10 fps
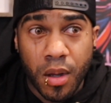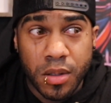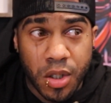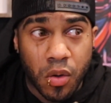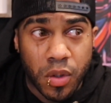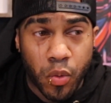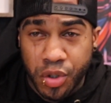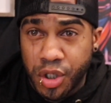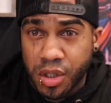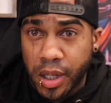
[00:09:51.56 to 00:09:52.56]
So it
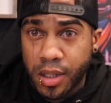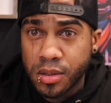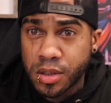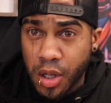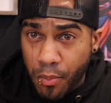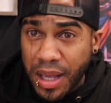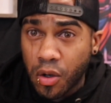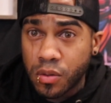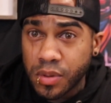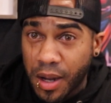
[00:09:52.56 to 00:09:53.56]
was just like
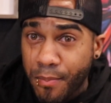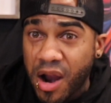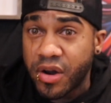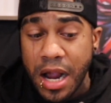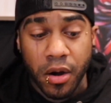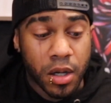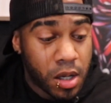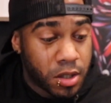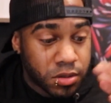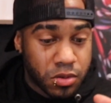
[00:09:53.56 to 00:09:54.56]
tomato, like a marinara
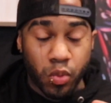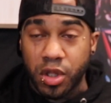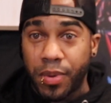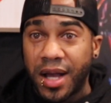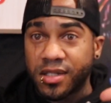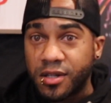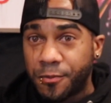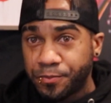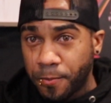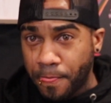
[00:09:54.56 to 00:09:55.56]
with the
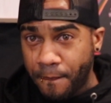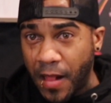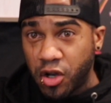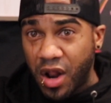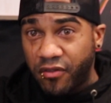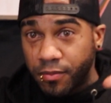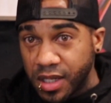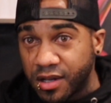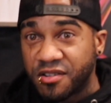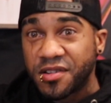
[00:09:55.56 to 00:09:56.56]
pasta then you'd have a
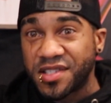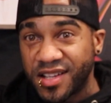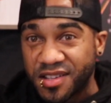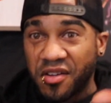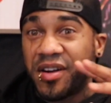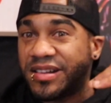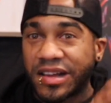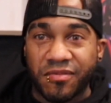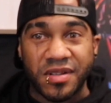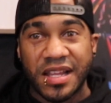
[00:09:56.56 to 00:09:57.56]
meat course and so on.
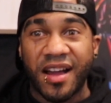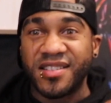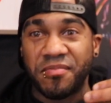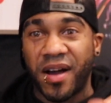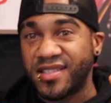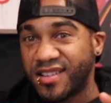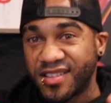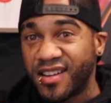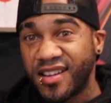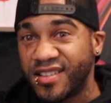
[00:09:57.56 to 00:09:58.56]
Like when Italians eat pasta on
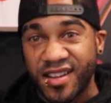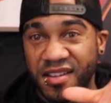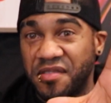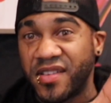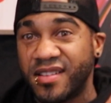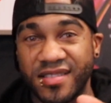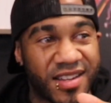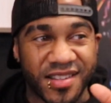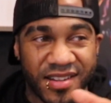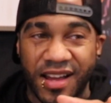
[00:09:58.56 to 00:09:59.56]
Sunday, it's like an event.
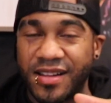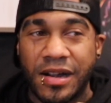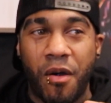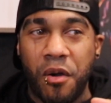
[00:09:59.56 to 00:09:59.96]
Like it's not.